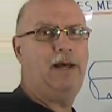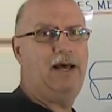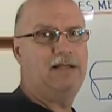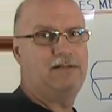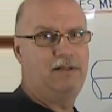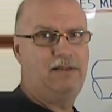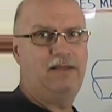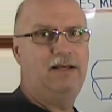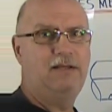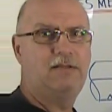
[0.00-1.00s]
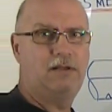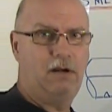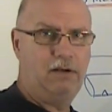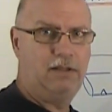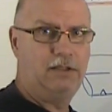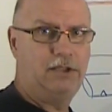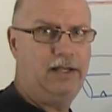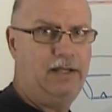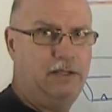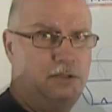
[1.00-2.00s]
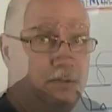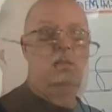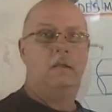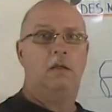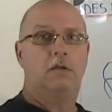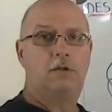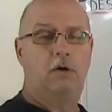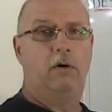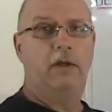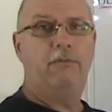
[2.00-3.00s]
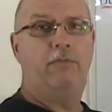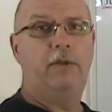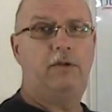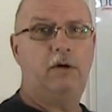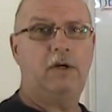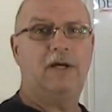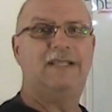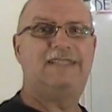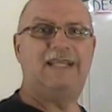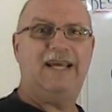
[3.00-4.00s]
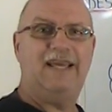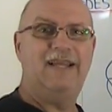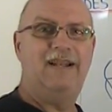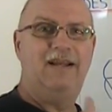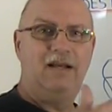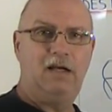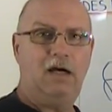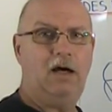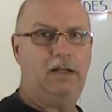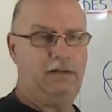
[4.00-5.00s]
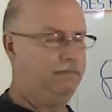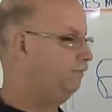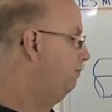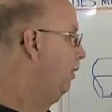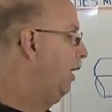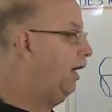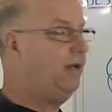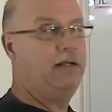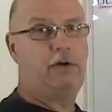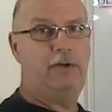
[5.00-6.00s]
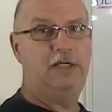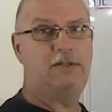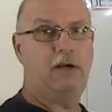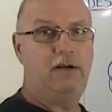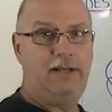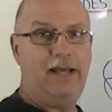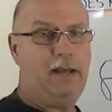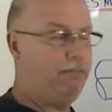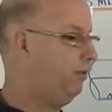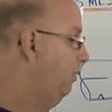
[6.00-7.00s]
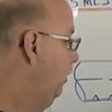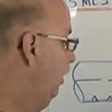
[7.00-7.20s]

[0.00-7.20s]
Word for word: pass that things start to change. So if we took a second cut and increased our depth